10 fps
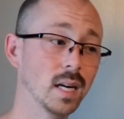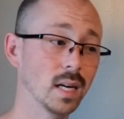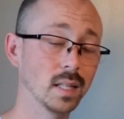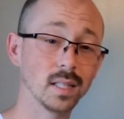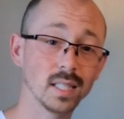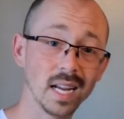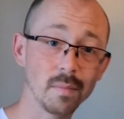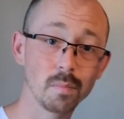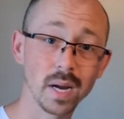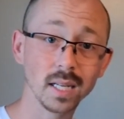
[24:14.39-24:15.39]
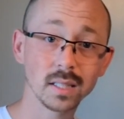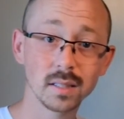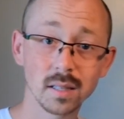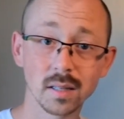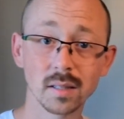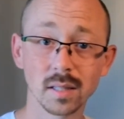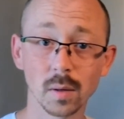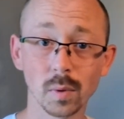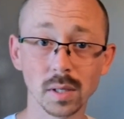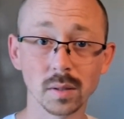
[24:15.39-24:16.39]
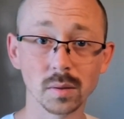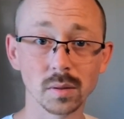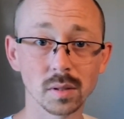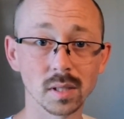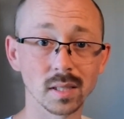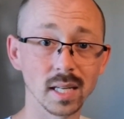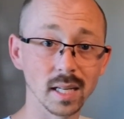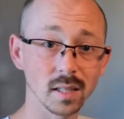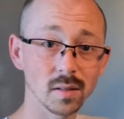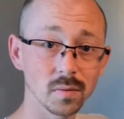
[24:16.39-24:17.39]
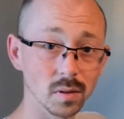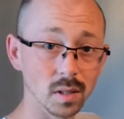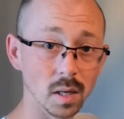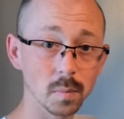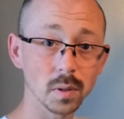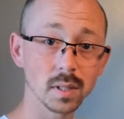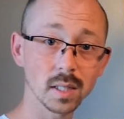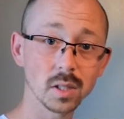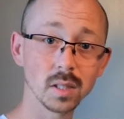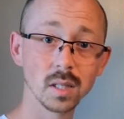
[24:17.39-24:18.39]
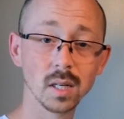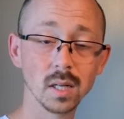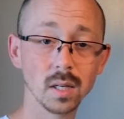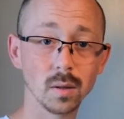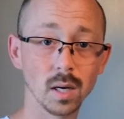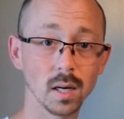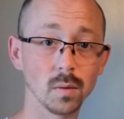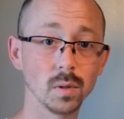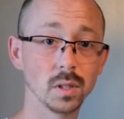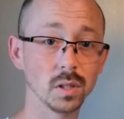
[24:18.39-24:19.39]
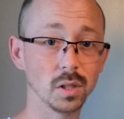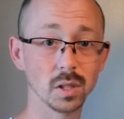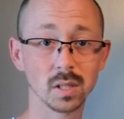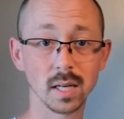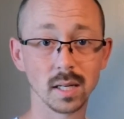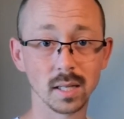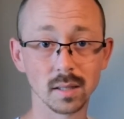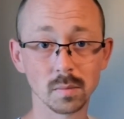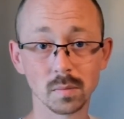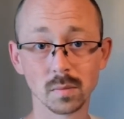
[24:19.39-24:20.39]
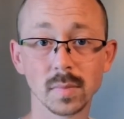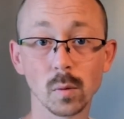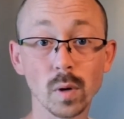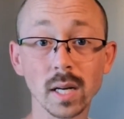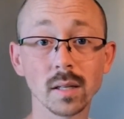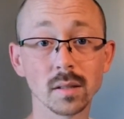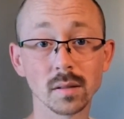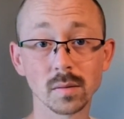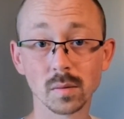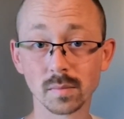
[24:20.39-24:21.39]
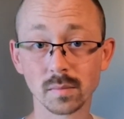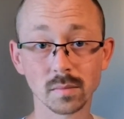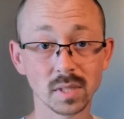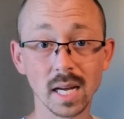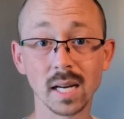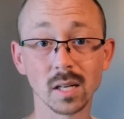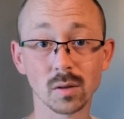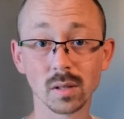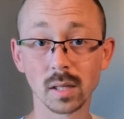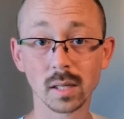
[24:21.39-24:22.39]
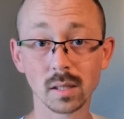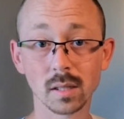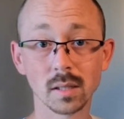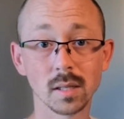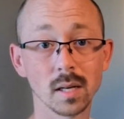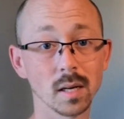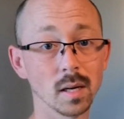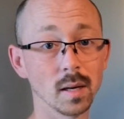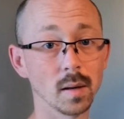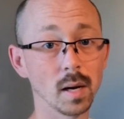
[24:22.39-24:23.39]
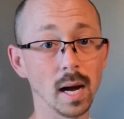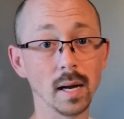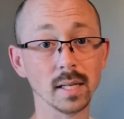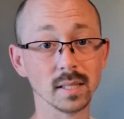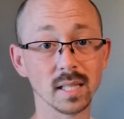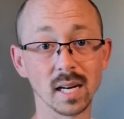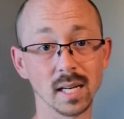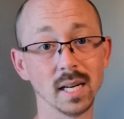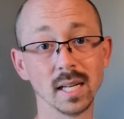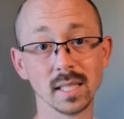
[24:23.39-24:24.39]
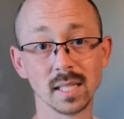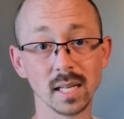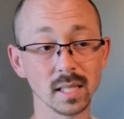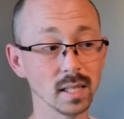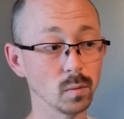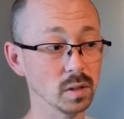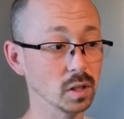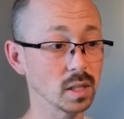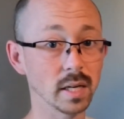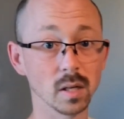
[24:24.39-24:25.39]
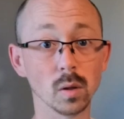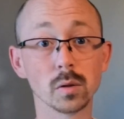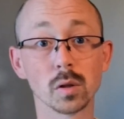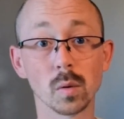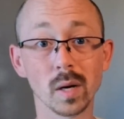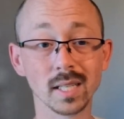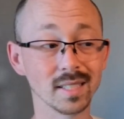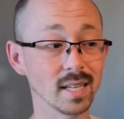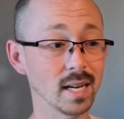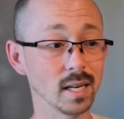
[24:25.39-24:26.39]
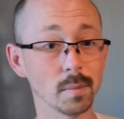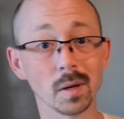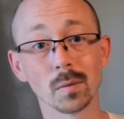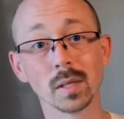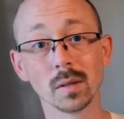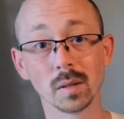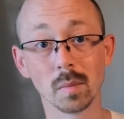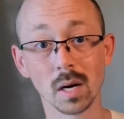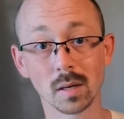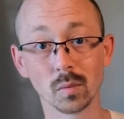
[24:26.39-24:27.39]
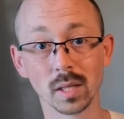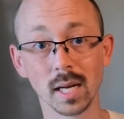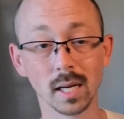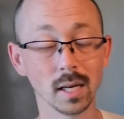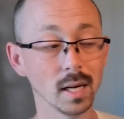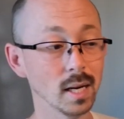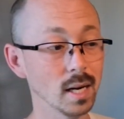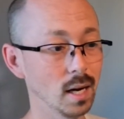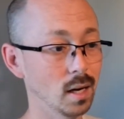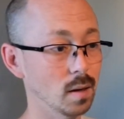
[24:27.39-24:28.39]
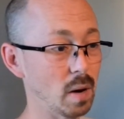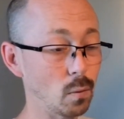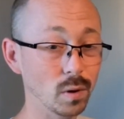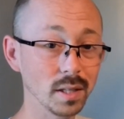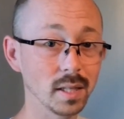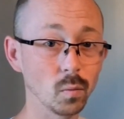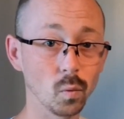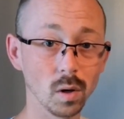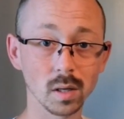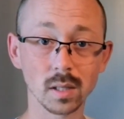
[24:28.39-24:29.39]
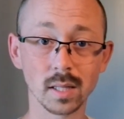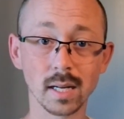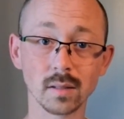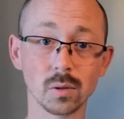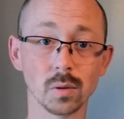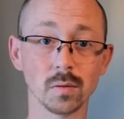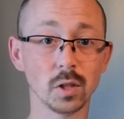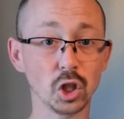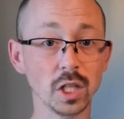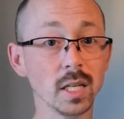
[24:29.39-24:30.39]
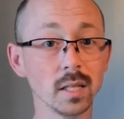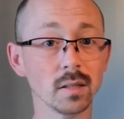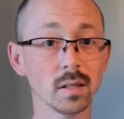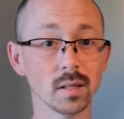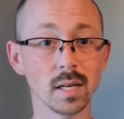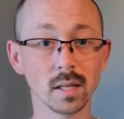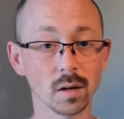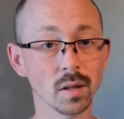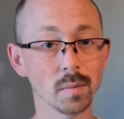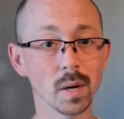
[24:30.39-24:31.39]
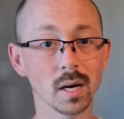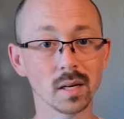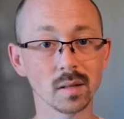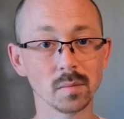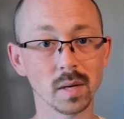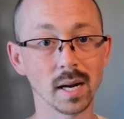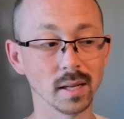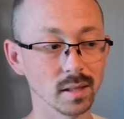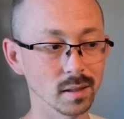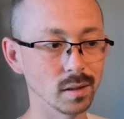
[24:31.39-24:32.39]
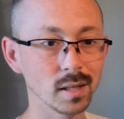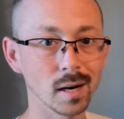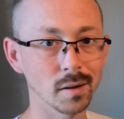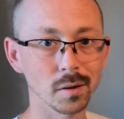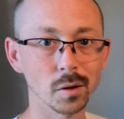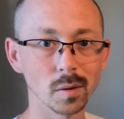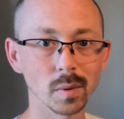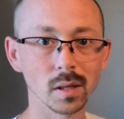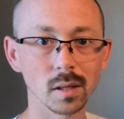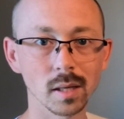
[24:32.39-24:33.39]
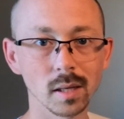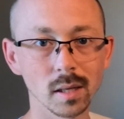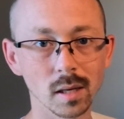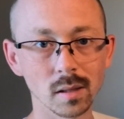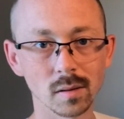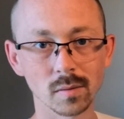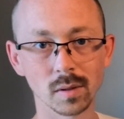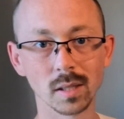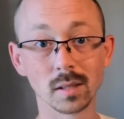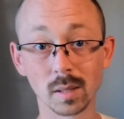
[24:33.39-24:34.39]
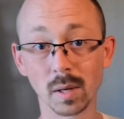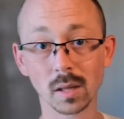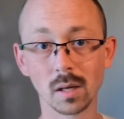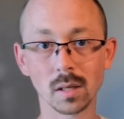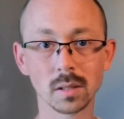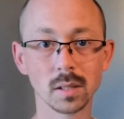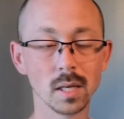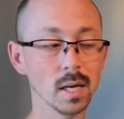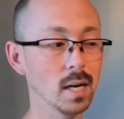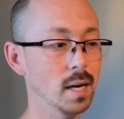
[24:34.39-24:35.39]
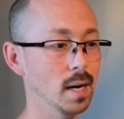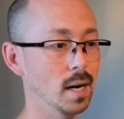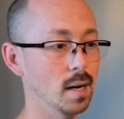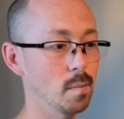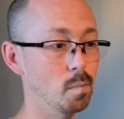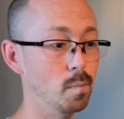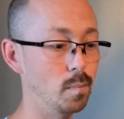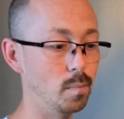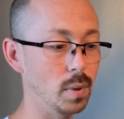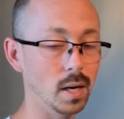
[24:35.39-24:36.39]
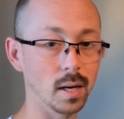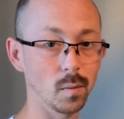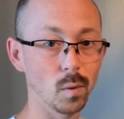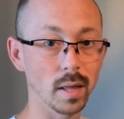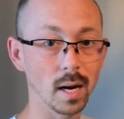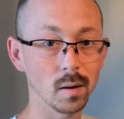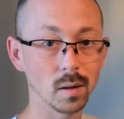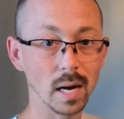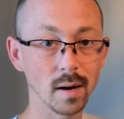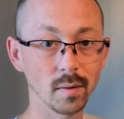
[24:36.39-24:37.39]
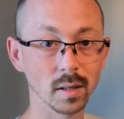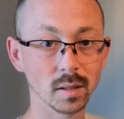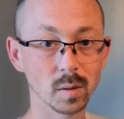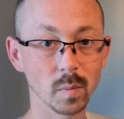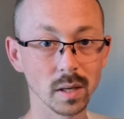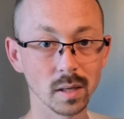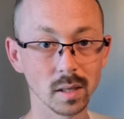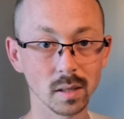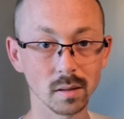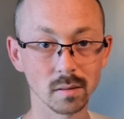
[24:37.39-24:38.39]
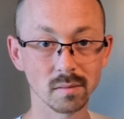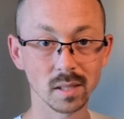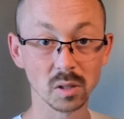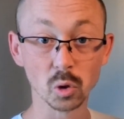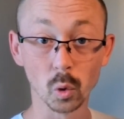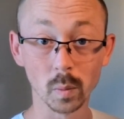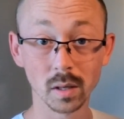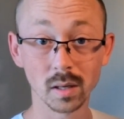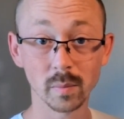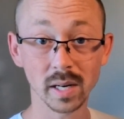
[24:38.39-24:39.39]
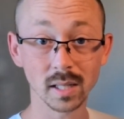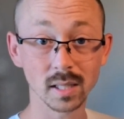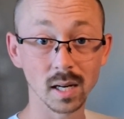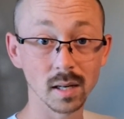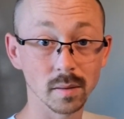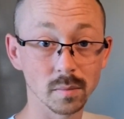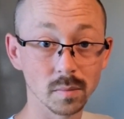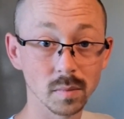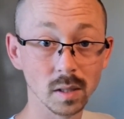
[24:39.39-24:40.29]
uh, the same base that we used to tint for the upper section, uh, which is just a, a regular satin acrylic. Uh, instead of getting it tinted, we just got an ultra white satin. I'm going to redo the bottom with that. Um, I really wanted that sort of sheen on the bottom and the kind of the durability of the semi-gloss. Um, but without having to spend an exorbitant amount of time